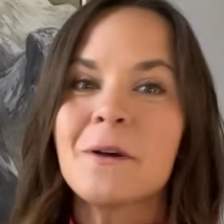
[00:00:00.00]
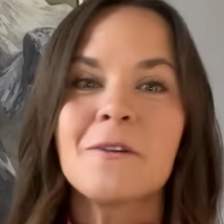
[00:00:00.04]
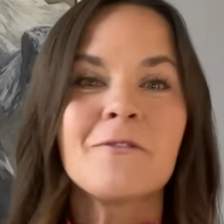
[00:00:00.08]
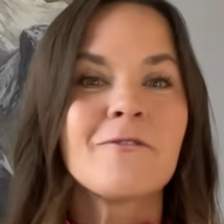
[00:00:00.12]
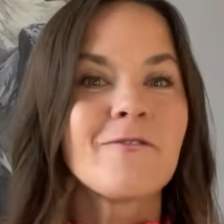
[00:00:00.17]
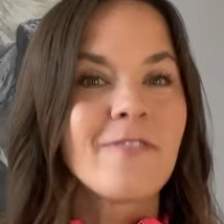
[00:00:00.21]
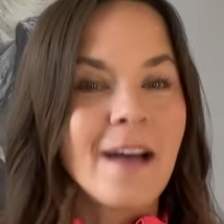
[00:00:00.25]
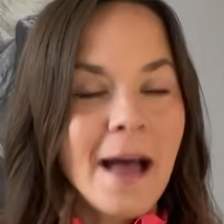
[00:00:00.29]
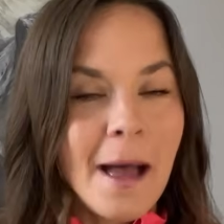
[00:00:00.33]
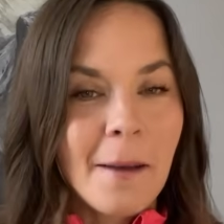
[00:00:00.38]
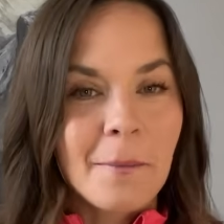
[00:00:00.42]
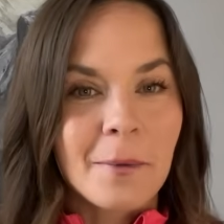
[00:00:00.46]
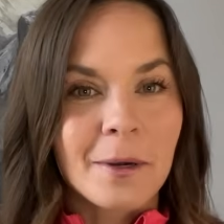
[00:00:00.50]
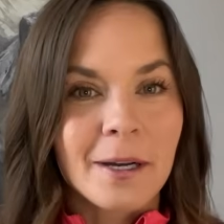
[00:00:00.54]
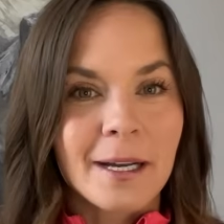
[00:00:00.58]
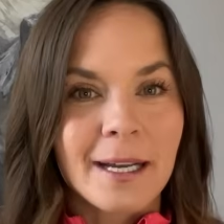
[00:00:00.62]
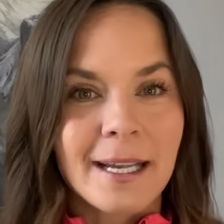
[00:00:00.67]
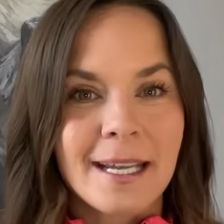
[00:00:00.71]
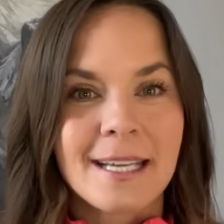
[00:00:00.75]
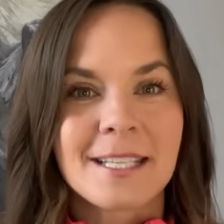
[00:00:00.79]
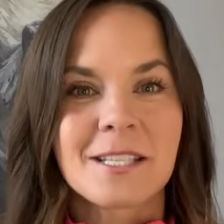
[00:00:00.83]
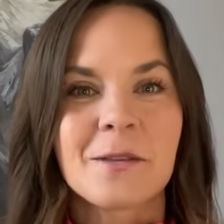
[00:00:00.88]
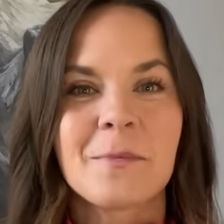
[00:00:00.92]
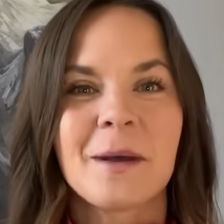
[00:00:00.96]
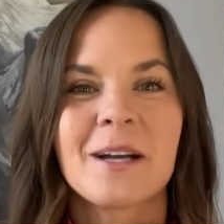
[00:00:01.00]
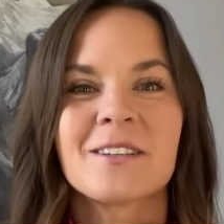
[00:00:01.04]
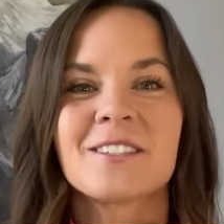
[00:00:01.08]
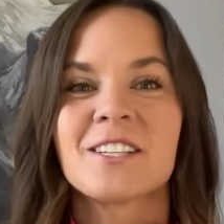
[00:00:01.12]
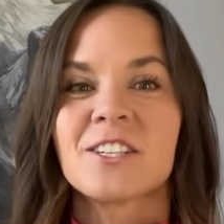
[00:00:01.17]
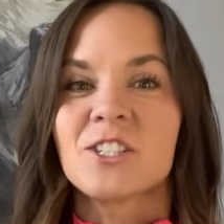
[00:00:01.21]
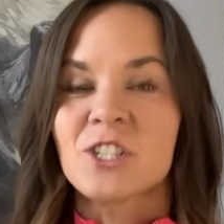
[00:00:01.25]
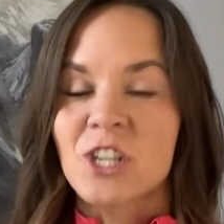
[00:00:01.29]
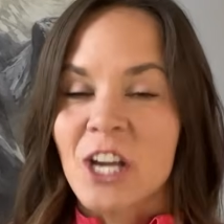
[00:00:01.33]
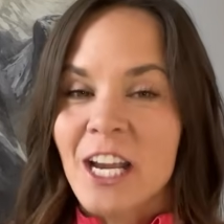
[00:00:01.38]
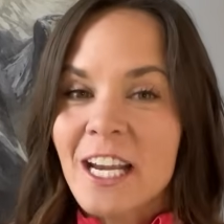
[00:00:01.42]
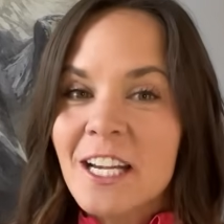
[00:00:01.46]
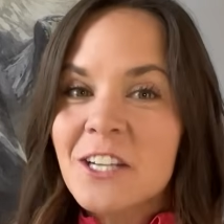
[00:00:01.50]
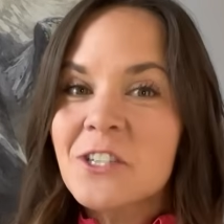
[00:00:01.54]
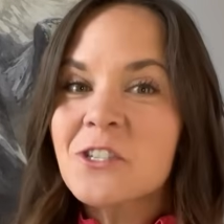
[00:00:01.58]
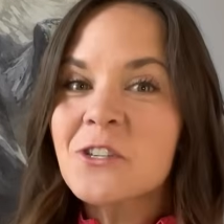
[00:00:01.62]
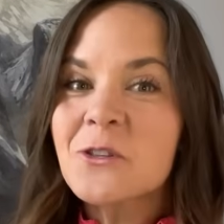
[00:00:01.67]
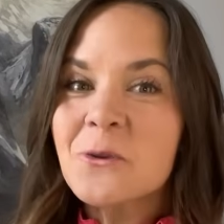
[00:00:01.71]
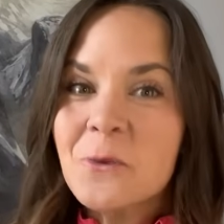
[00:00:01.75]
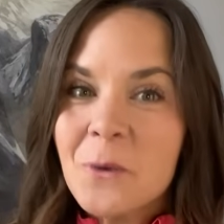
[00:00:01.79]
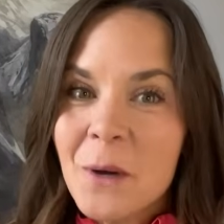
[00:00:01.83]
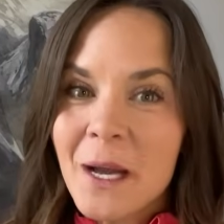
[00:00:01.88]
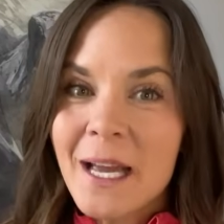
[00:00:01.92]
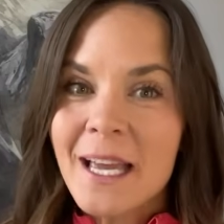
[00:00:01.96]
of fabric is about to change
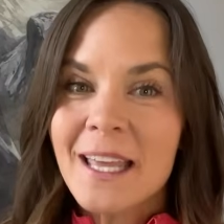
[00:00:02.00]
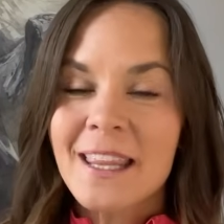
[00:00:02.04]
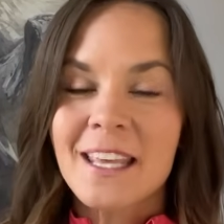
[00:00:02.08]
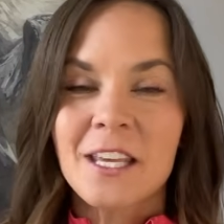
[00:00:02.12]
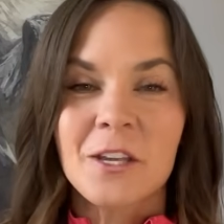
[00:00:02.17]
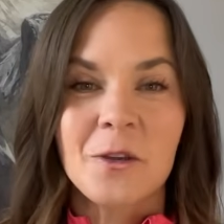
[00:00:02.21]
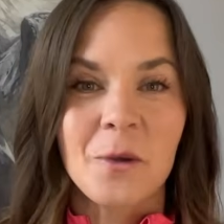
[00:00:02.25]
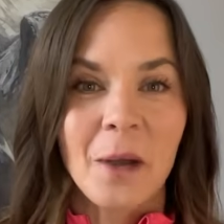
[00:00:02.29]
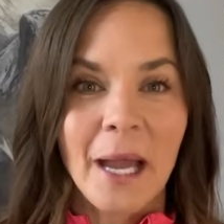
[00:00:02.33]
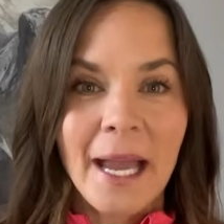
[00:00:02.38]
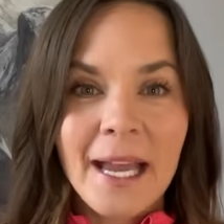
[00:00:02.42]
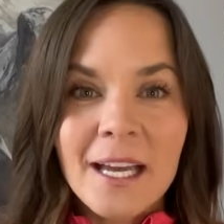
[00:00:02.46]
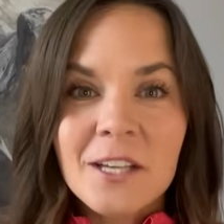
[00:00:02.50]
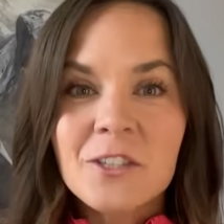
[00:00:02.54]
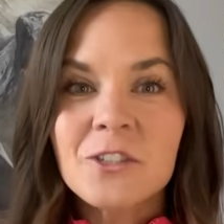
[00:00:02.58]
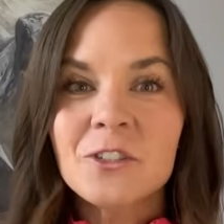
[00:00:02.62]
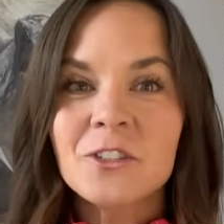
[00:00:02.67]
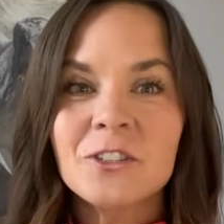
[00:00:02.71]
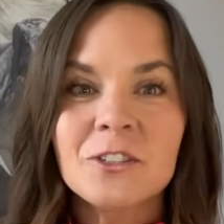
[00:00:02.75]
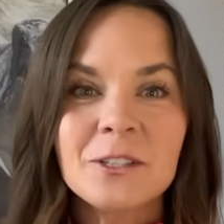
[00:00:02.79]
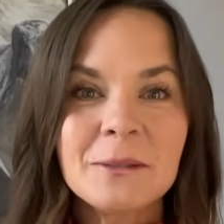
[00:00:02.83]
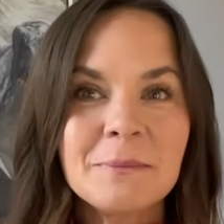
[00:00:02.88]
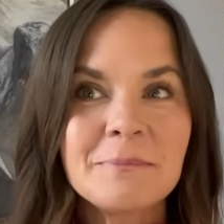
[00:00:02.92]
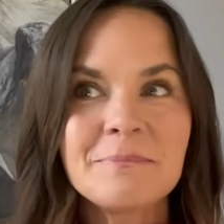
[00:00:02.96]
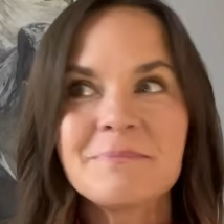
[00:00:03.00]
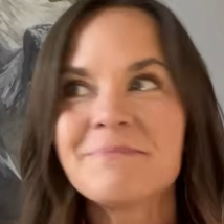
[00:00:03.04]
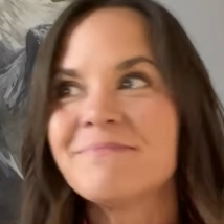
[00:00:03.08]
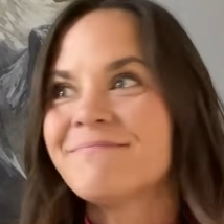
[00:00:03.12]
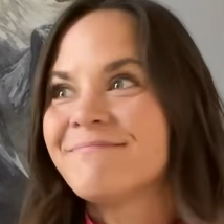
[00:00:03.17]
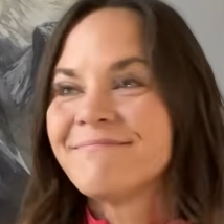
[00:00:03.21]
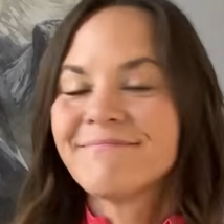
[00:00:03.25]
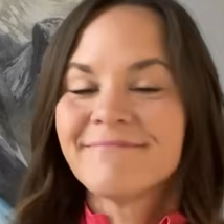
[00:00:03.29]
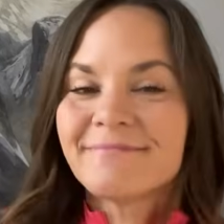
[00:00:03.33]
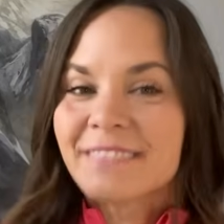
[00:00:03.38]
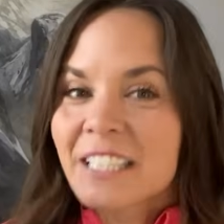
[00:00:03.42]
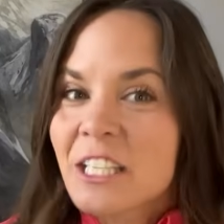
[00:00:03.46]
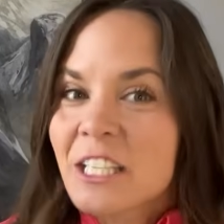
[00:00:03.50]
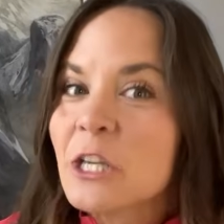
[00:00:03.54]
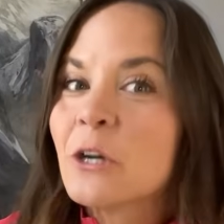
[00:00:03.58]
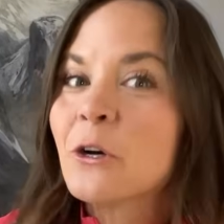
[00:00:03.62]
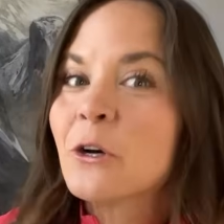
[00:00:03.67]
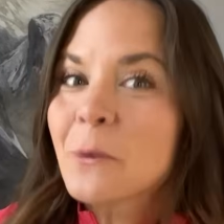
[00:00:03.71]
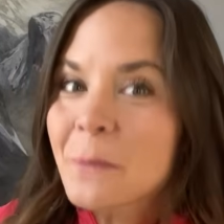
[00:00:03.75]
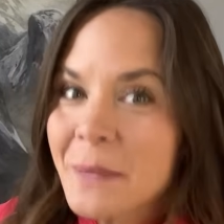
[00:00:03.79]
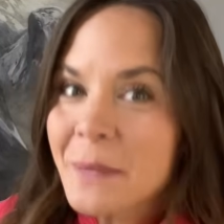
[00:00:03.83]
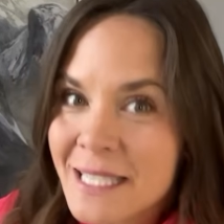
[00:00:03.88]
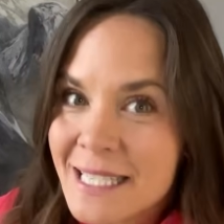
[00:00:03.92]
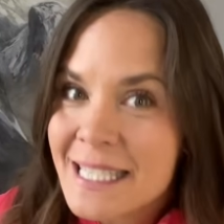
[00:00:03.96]
the way that you handle
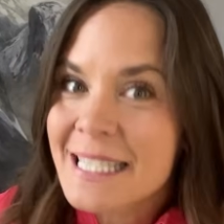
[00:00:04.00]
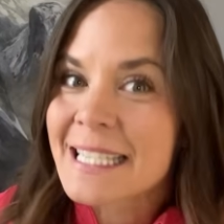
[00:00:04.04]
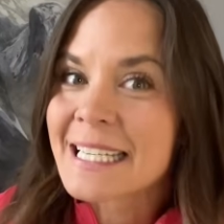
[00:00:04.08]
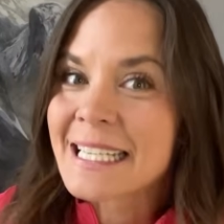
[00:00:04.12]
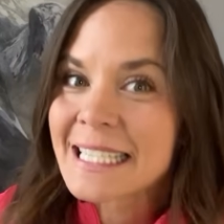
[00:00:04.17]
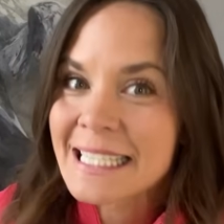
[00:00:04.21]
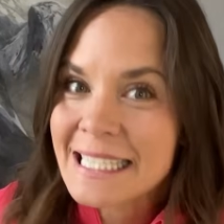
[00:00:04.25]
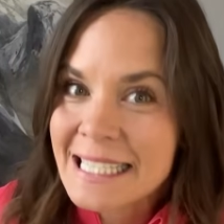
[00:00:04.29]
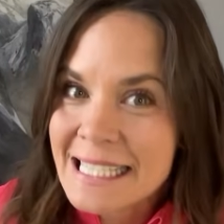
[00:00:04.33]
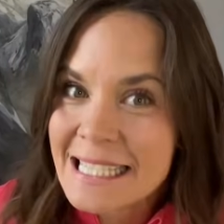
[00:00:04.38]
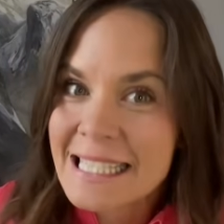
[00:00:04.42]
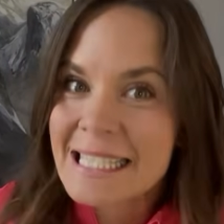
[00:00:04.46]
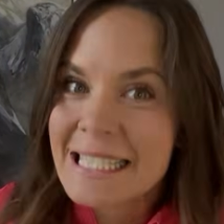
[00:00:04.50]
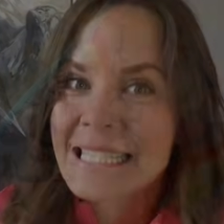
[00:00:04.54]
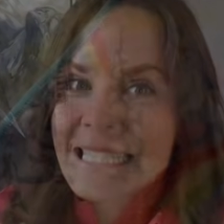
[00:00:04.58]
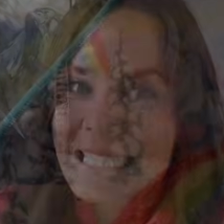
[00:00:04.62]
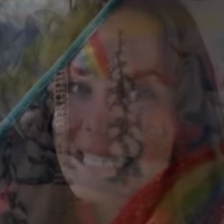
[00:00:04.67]
your business.